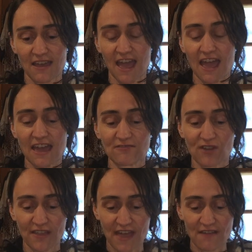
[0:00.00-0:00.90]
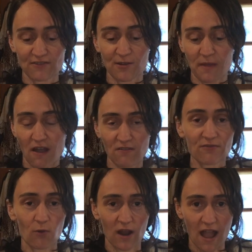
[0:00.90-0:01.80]
and ran that for about
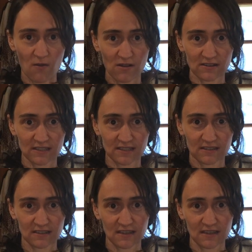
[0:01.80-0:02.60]
4 hours.